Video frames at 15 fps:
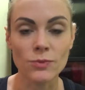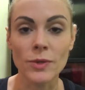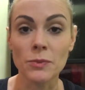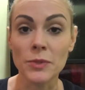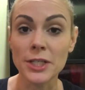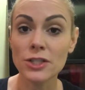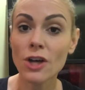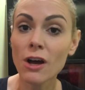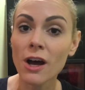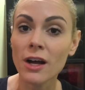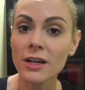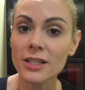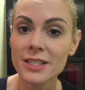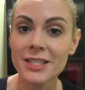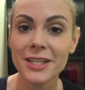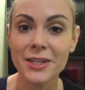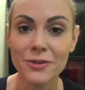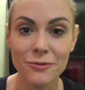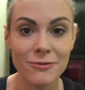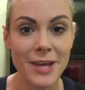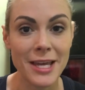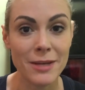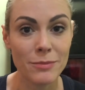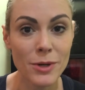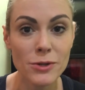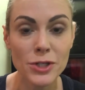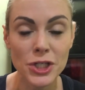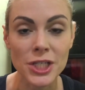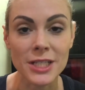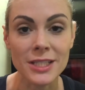when we talk to convey
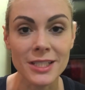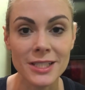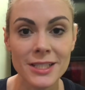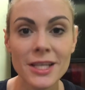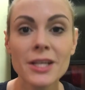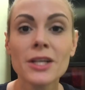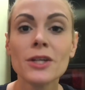emotions,